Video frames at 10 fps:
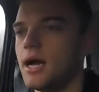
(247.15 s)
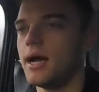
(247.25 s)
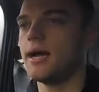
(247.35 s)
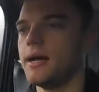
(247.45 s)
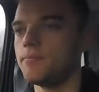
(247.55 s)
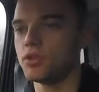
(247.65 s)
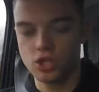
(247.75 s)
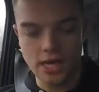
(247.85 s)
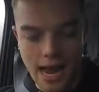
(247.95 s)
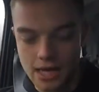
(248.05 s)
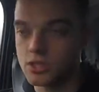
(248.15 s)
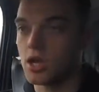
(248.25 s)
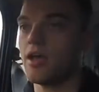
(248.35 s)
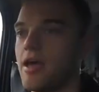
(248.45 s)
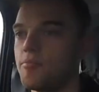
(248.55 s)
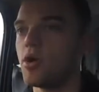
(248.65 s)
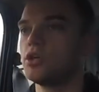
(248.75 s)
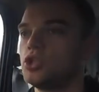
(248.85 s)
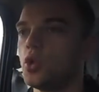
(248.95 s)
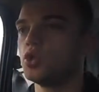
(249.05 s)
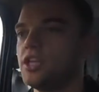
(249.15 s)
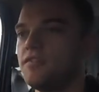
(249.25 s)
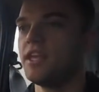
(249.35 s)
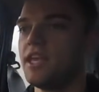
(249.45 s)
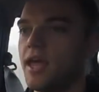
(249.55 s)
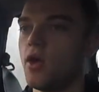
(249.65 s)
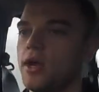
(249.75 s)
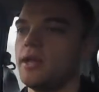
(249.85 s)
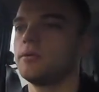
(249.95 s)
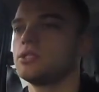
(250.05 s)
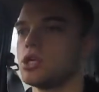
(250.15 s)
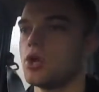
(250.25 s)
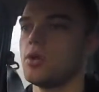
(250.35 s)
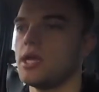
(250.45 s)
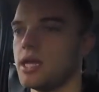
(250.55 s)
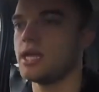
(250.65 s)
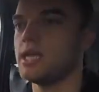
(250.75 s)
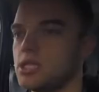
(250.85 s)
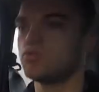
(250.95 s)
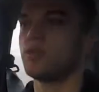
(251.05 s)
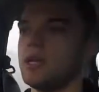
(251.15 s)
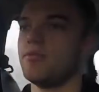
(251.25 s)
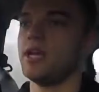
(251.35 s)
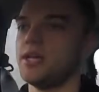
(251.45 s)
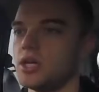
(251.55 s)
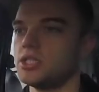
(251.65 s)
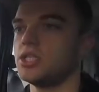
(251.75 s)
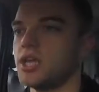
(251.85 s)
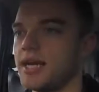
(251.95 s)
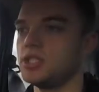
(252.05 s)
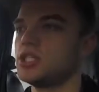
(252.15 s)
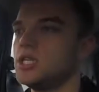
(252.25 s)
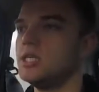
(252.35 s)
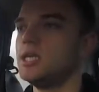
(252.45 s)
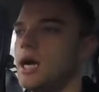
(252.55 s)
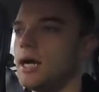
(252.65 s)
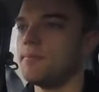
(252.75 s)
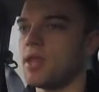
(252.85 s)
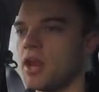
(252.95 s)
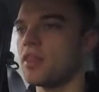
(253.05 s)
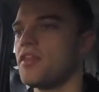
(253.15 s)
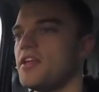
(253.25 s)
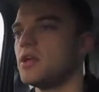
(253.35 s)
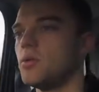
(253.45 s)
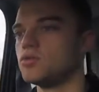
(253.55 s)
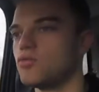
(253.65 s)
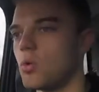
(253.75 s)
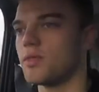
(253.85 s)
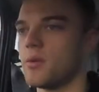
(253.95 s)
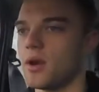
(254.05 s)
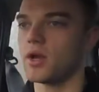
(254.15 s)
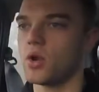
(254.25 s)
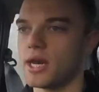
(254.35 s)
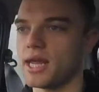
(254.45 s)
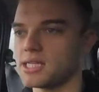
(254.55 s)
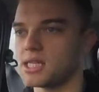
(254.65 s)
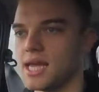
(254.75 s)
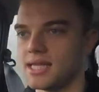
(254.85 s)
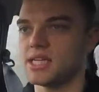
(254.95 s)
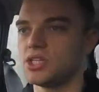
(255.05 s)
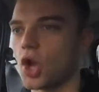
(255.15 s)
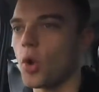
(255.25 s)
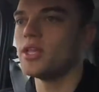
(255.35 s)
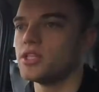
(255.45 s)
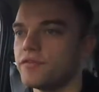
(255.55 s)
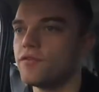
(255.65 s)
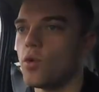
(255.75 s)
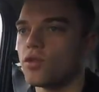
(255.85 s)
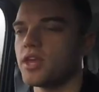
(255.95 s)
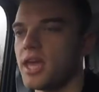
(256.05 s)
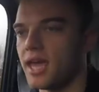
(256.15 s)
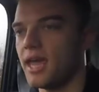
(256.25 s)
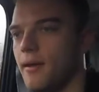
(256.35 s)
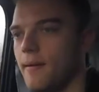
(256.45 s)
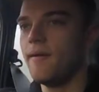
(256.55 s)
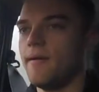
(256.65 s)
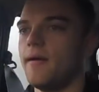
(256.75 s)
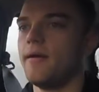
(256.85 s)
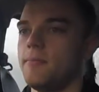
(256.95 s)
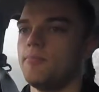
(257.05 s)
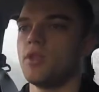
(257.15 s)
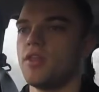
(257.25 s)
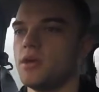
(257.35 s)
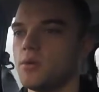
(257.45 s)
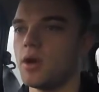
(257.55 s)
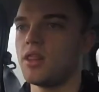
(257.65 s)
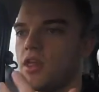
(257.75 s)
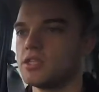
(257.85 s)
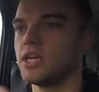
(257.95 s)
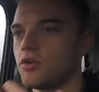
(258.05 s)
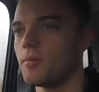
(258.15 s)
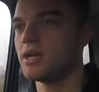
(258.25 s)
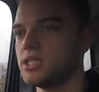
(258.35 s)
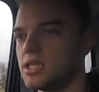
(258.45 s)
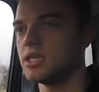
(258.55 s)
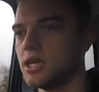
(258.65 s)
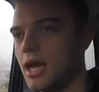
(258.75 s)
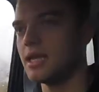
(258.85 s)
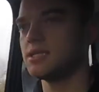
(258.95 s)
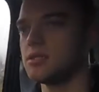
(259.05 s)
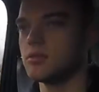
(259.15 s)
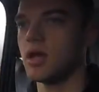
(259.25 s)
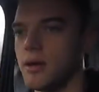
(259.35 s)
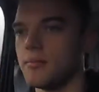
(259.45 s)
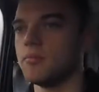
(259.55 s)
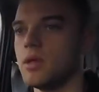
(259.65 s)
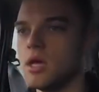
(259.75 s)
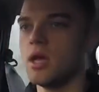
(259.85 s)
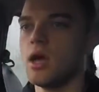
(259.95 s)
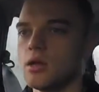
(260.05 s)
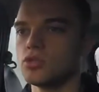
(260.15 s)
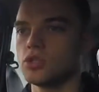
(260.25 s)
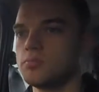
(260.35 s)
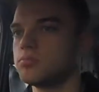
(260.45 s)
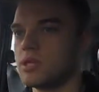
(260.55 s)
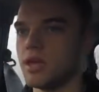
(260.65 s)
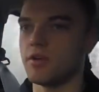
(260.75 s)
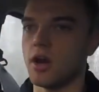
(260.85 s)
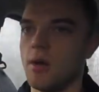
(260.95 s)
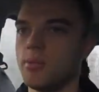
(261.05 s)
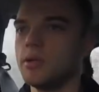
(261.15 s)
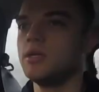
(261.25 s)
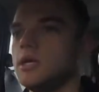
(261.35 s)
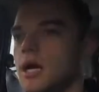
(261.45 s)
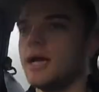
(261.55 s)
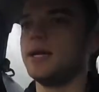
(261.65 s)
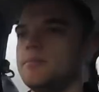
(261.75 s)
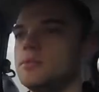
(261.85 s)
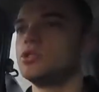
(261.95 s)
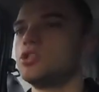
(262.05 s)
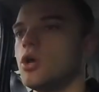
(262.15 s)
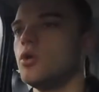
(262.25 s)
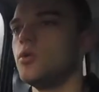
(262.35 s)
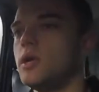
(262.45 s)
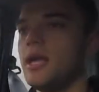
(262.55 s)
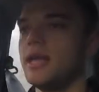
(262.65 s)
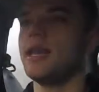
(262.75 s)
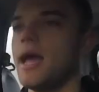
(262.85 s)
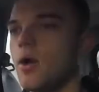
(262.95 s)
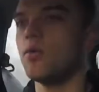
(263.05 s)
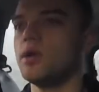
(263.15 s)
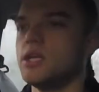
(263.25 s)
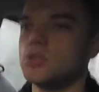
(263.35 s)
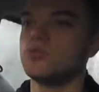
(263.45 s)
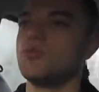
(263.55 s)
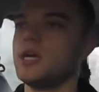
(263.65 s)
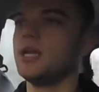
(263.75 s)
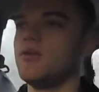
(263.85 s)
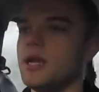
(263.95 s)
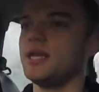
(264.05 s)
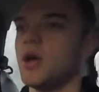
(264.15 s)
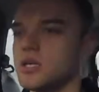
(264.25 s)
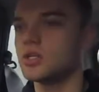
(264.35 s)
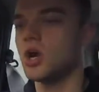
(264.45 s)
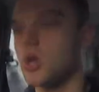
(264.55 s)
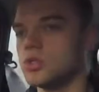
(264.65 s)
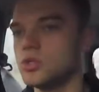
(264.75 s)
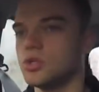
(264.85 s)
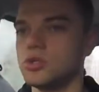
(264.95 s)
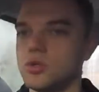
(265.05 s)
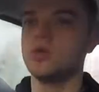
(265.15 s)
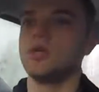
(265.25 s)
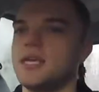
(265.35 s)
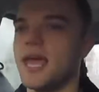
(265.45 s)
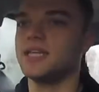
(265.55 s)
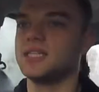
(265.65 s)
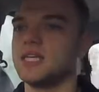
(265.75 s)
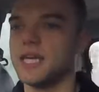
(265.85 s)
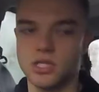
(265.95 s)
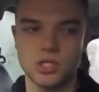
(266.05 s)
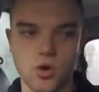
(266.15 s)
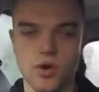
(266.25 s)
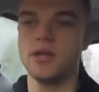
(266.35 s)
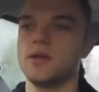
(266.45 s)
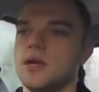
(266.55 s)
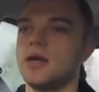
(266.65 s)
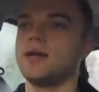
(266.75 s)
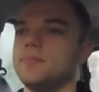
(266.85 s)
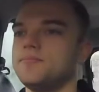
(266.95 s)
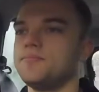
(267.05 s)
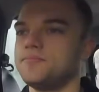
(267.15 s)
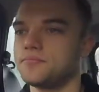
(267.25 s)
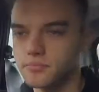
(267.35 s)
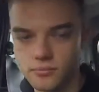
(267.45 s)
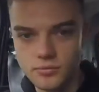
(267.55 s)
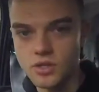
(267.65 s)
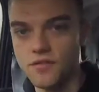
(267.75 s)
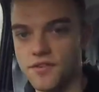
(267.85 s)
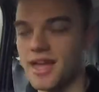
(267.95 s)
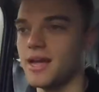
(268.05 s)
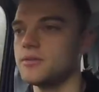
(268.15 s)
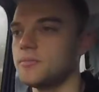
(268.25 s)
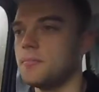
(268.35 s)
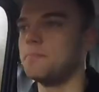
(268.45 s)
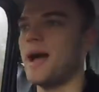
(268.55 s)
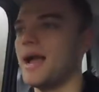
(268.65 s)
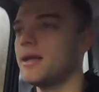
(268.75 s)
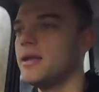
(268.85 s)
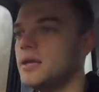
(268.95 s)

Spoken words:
I have put a short shifting kit on it, so it is really nice to change. Another thing that was wrong with it when I got it is that it didn't go into 4th gear. I think one of the synchro meshes had just given up, so it now is a really nice car to get into the gears. Sorry for that bang.